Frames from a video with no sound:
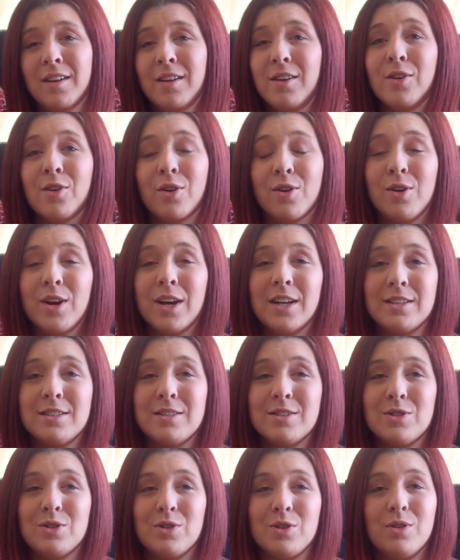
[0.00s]
you know,
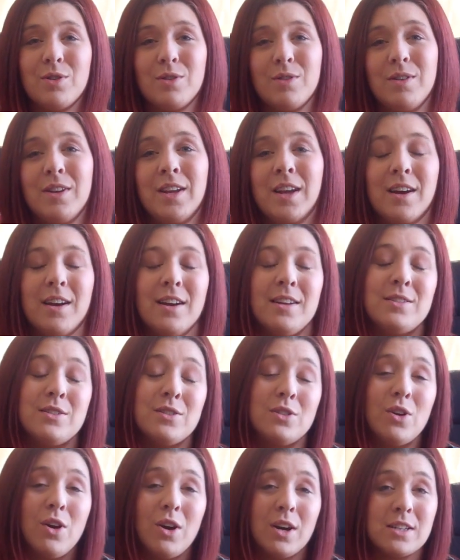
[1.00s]
it's
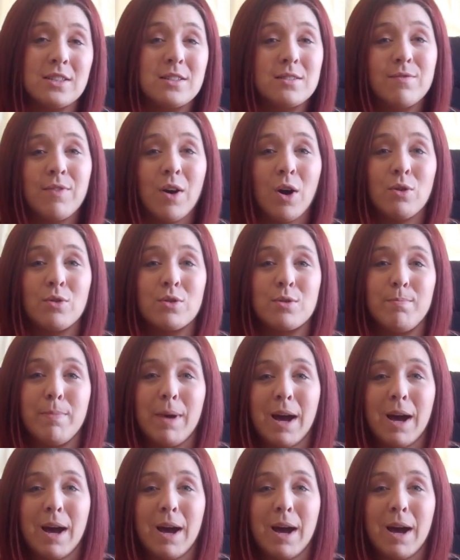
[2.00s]
not his fault.